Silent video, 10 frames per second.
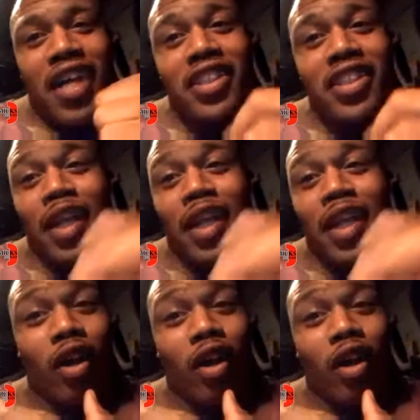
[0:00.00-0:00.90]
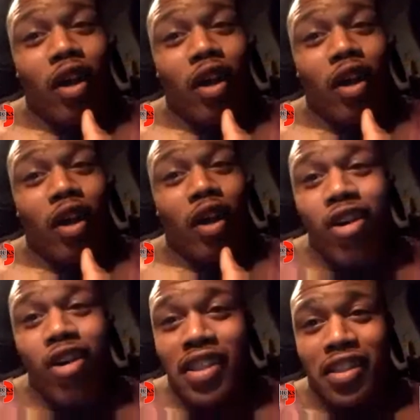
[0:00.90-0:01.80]
My fist are dialing long
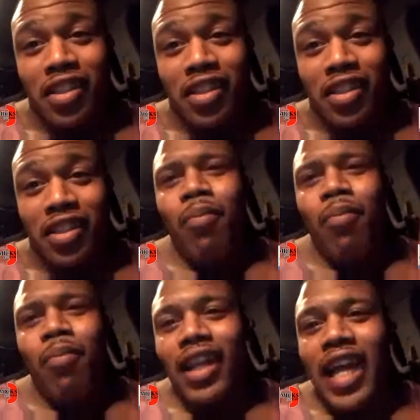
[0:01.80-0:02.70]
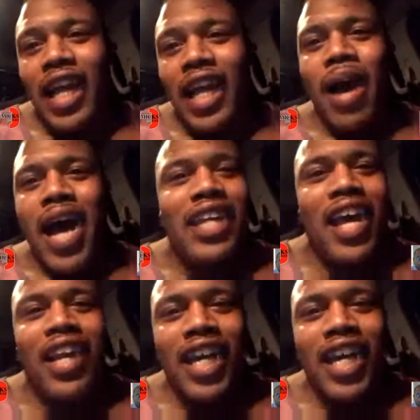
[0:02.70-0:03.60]
distance. I'm like a landmine
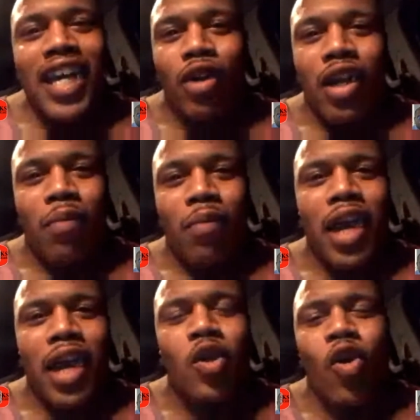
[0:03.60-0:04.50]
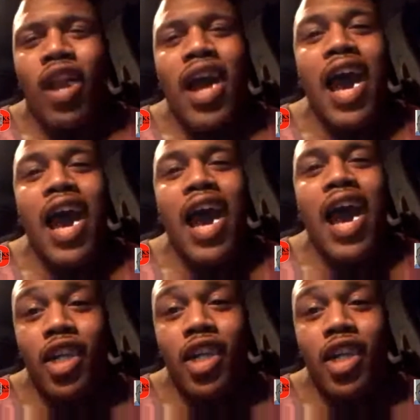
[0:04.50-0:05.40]
detonated when I'm stepped on. I got them
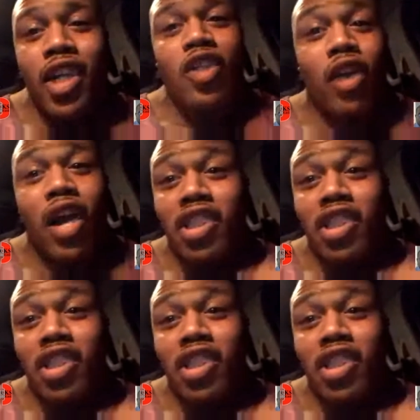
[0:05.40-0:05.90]
dead to the rights when I